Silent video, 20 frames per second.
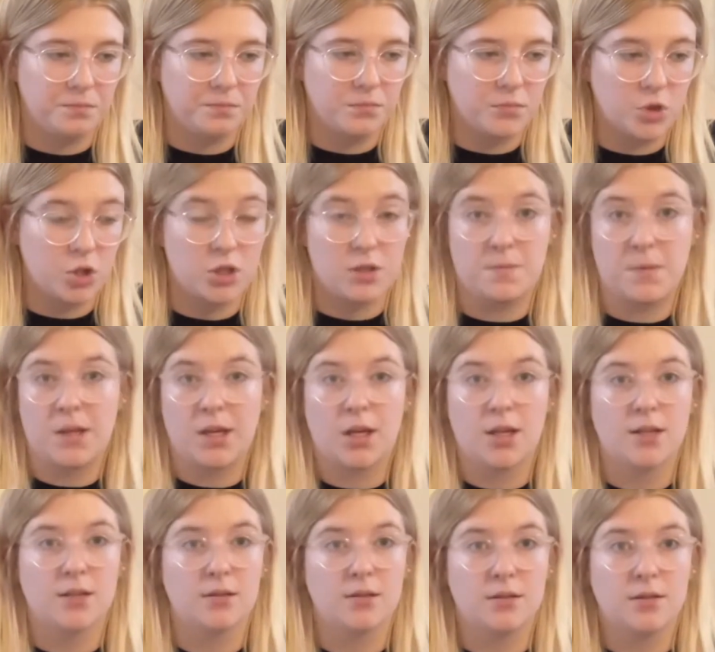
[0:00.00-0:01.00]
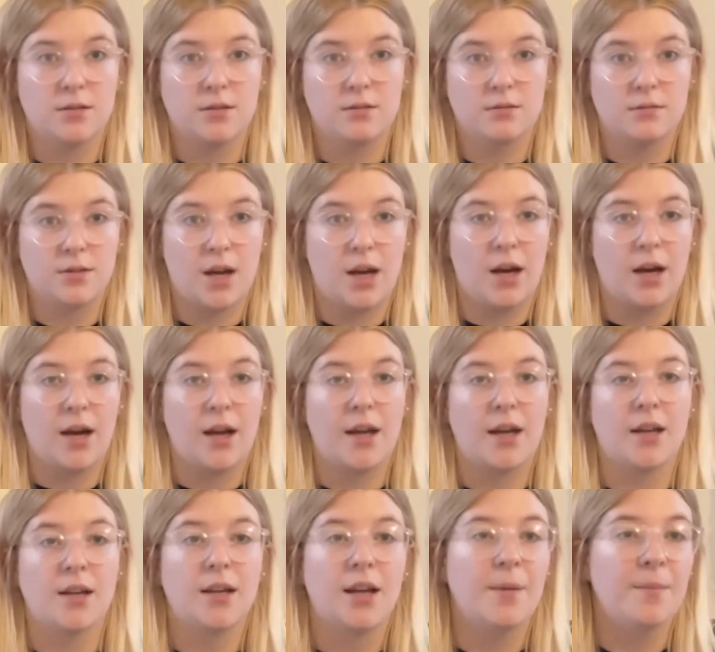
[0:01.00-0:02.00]
just because
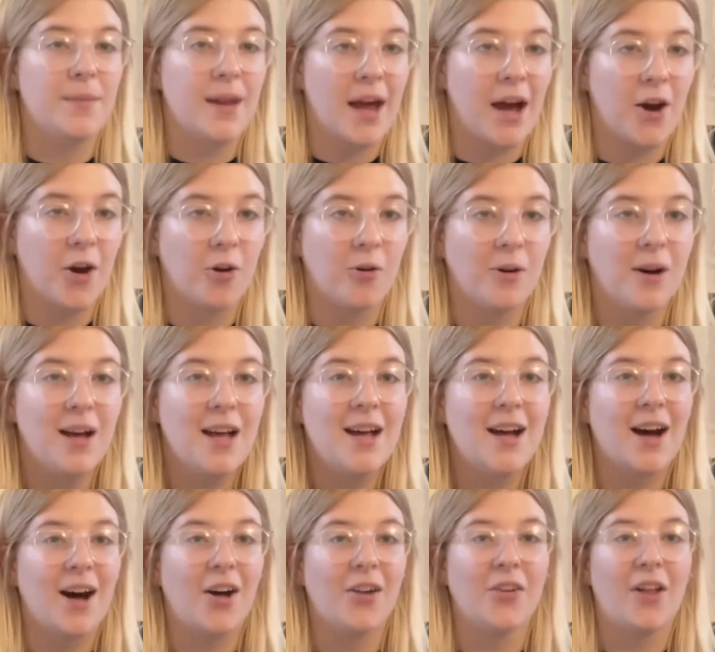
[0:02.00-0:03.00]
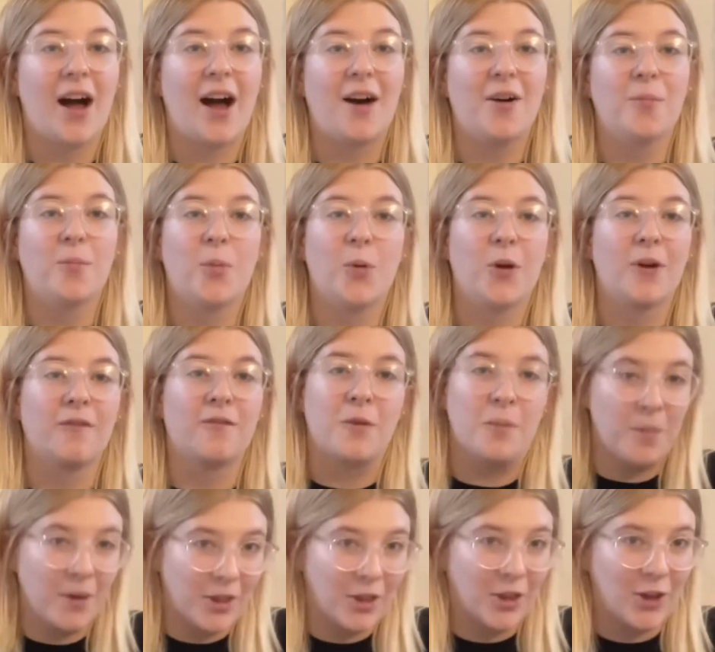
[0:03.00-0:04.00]
I am now a lot more
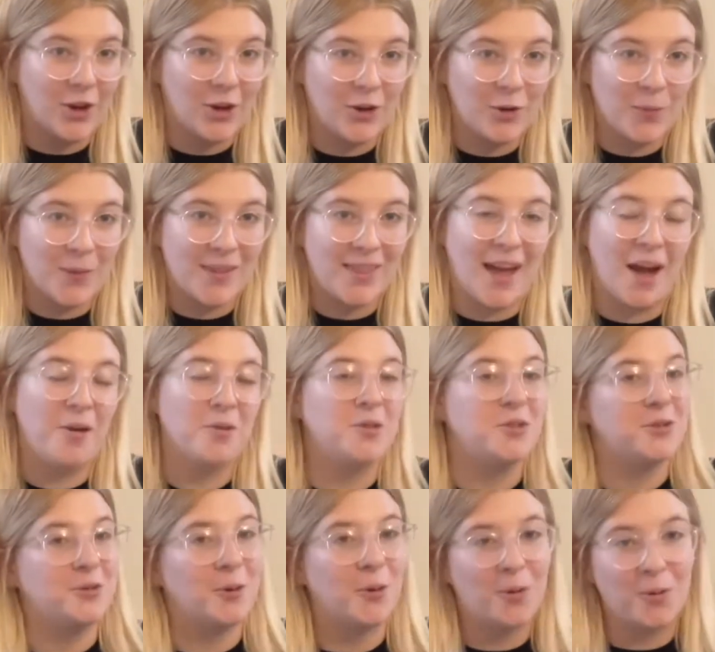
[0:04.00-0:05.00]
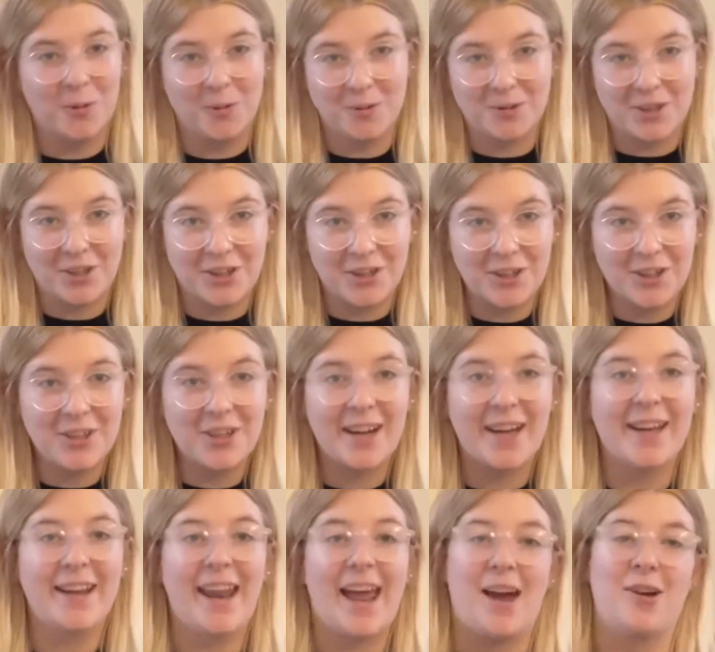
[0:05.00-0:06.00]
familiar with how to hold her
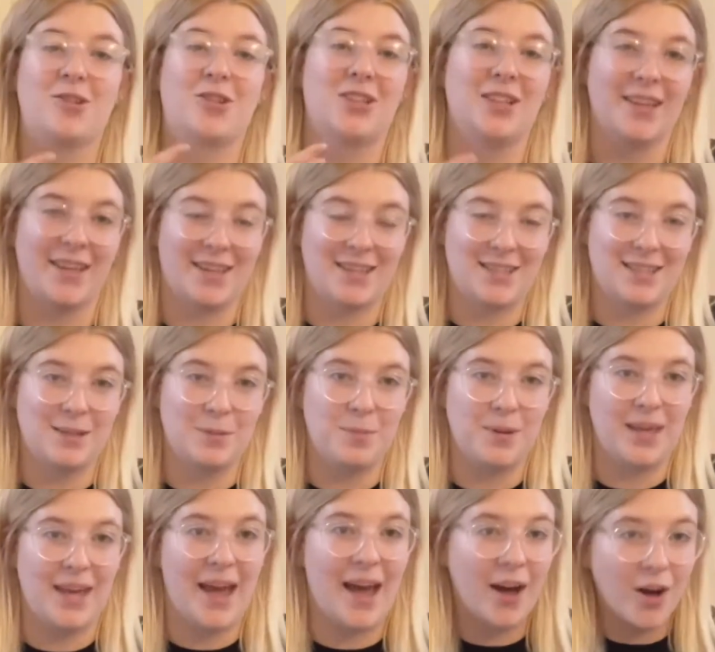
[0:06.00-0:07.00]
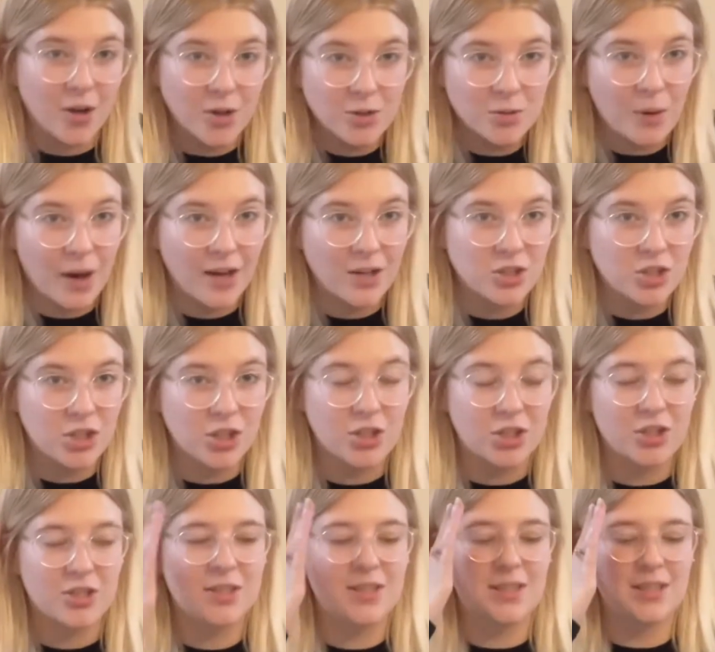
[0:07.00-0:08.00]
and how she likes to be held while she
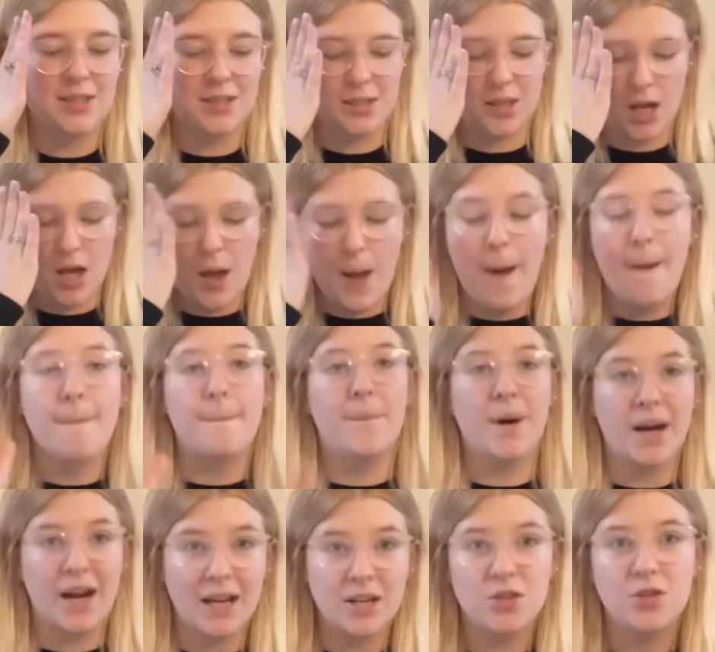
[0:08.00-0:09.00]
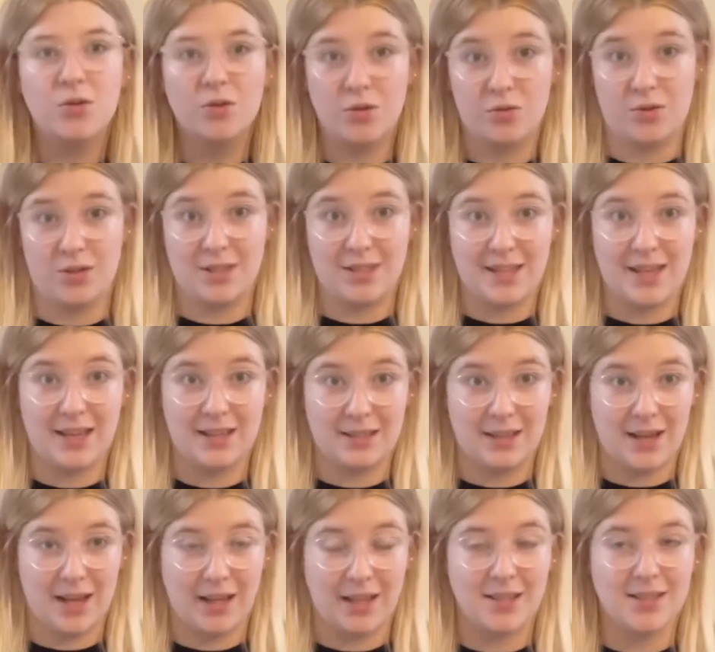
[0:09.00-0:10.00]
nurses. But I do use this at
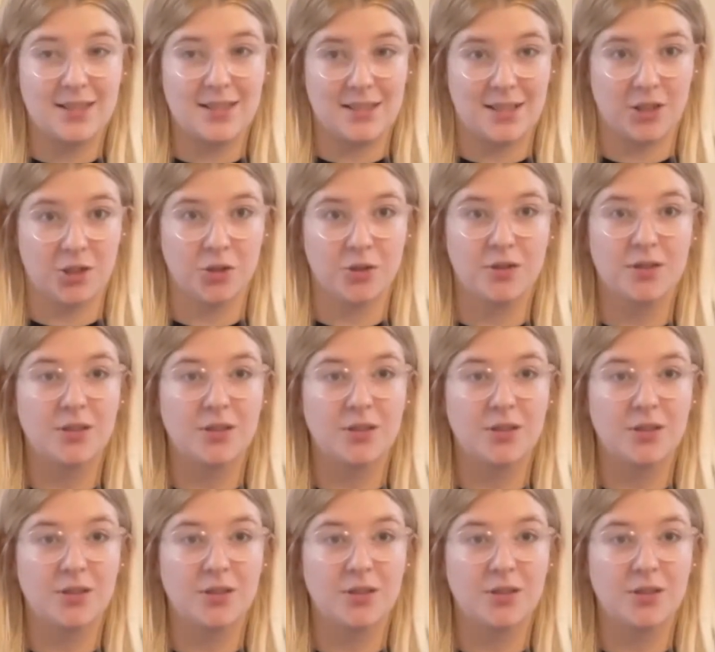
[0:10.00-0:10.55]
night still.